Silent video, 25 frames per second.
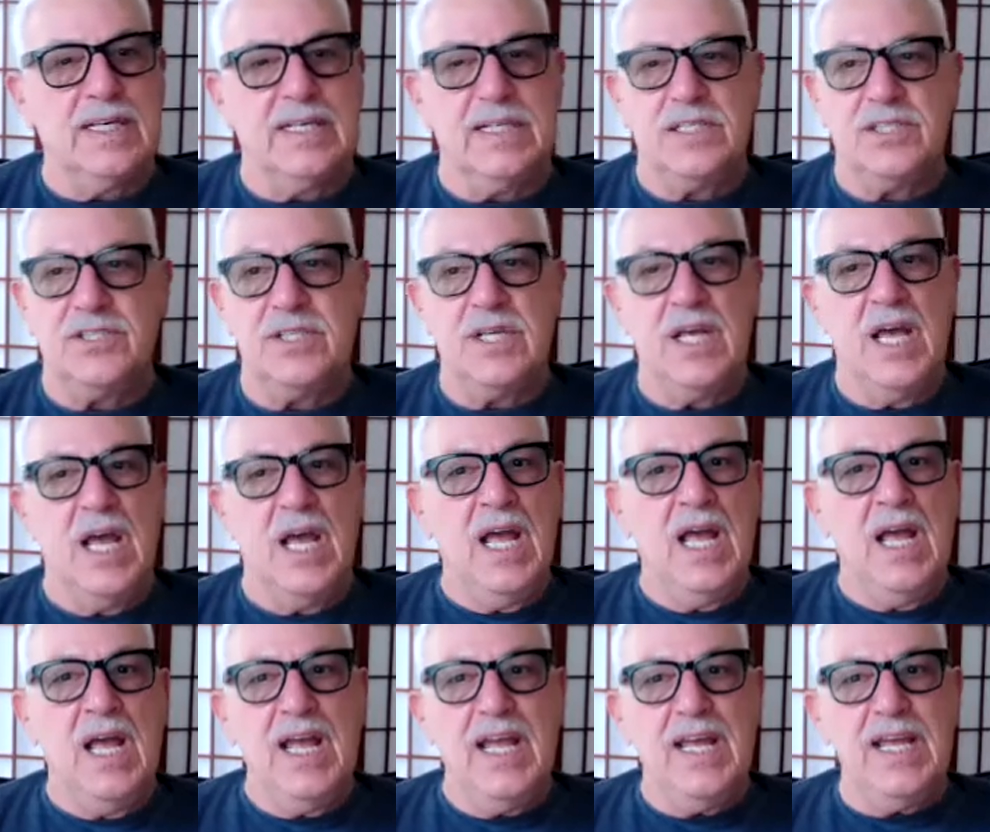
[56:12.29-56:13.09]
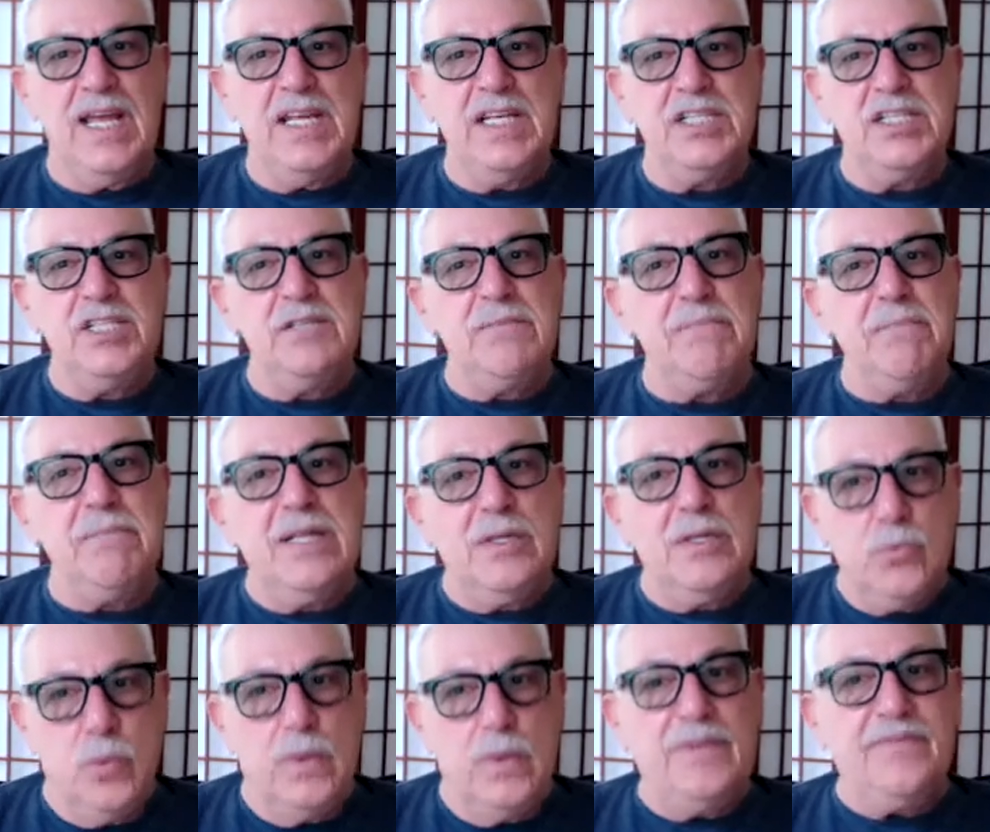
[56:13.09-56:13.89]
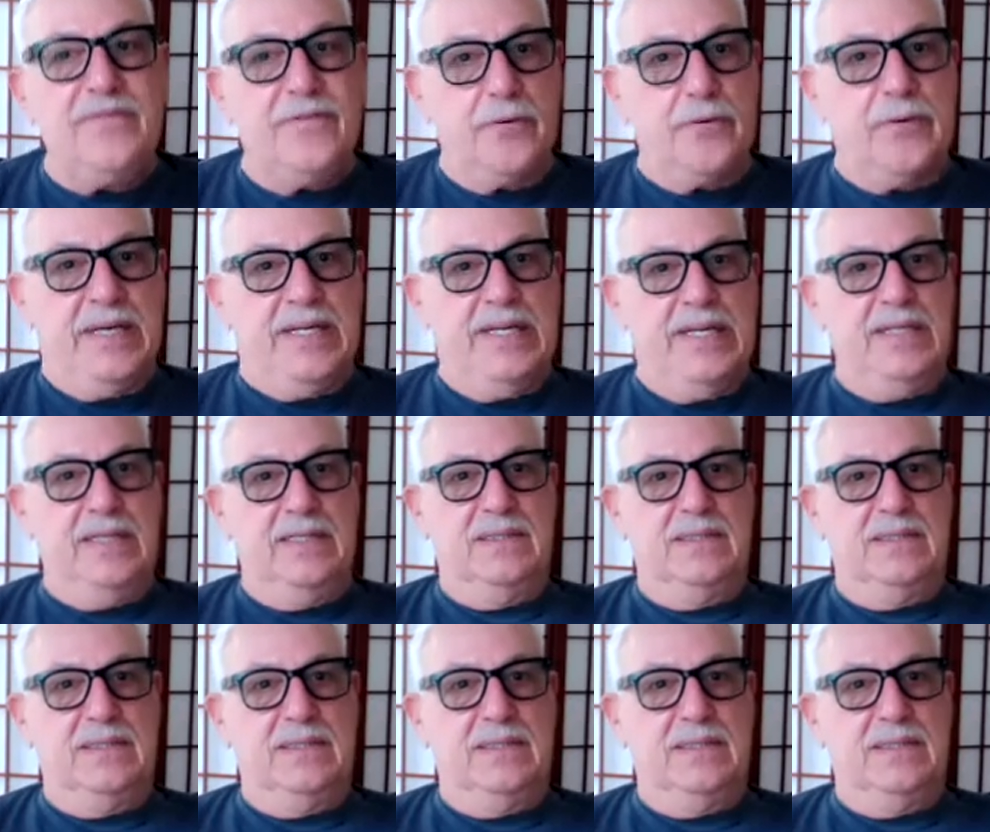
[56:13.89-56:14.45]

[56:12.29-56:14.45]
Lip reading: It's midwifery.